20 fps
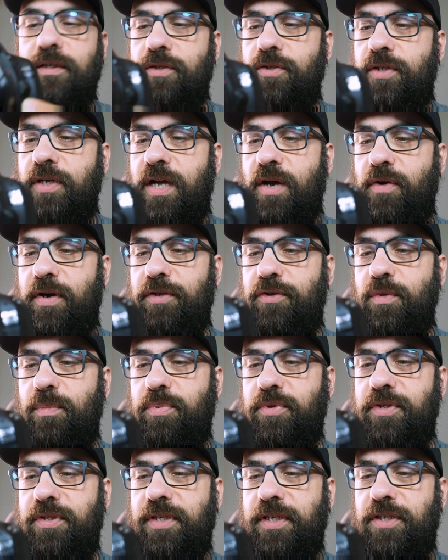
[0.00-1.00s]
So I'm going to
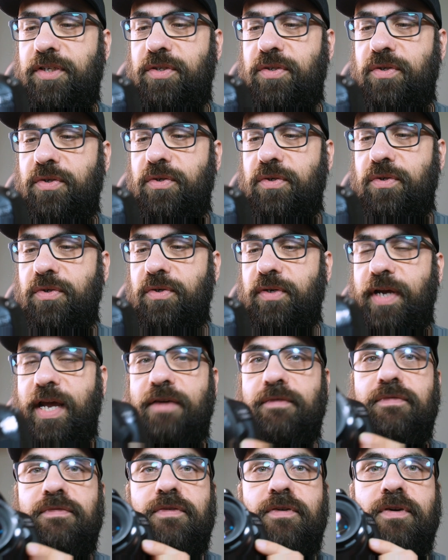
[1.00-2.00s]
put this to
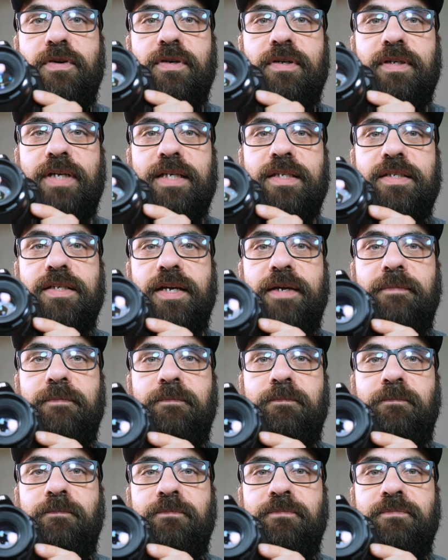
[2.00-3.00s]
f4, let's say.
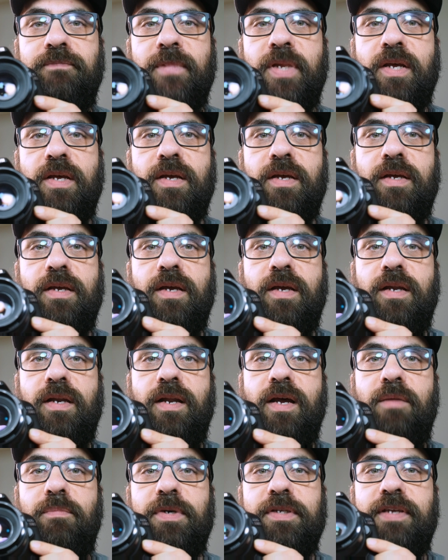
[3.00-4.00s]

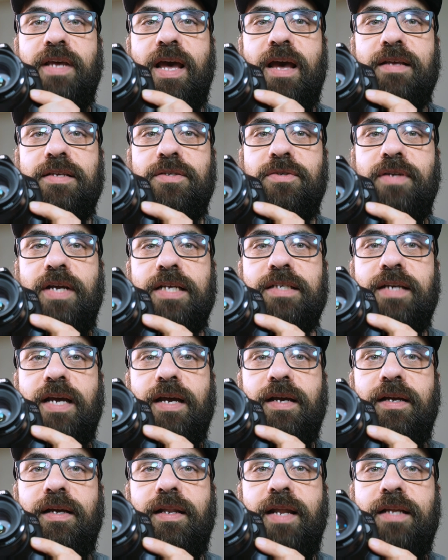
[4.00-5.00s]
Now, but as soon as
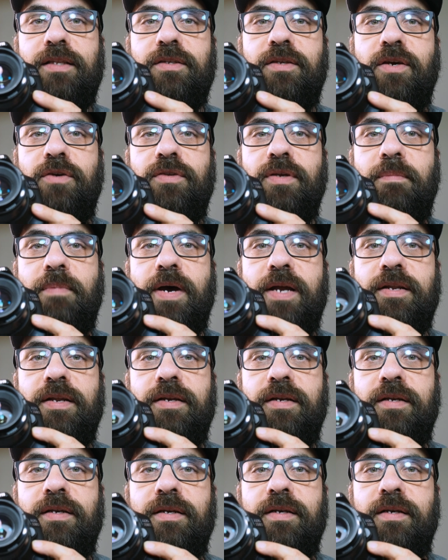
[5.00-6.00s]
I let go the
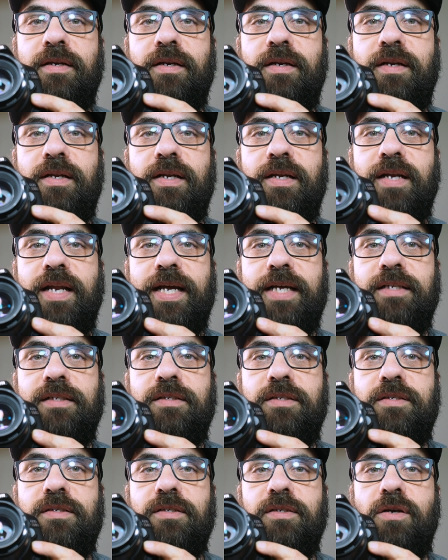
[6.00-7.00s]
button, the
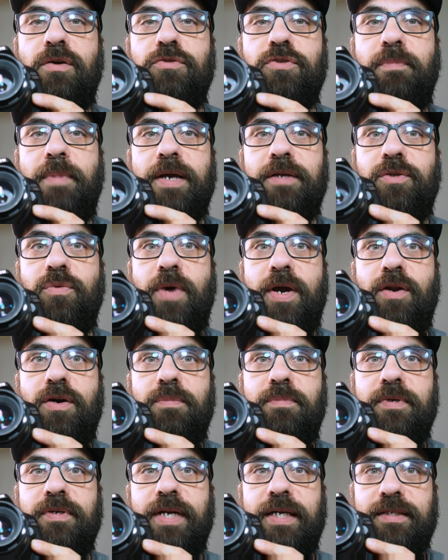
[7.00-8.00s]
lens goes back to wide
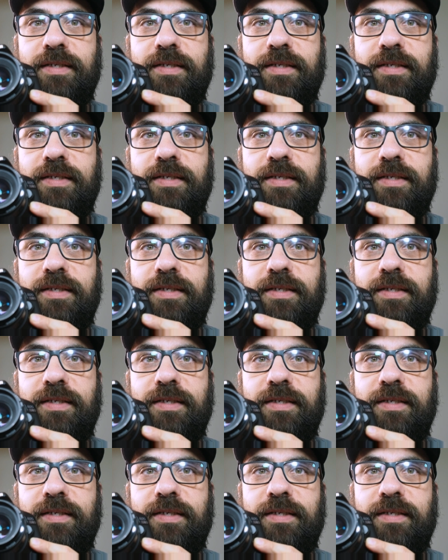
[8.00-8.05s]
open.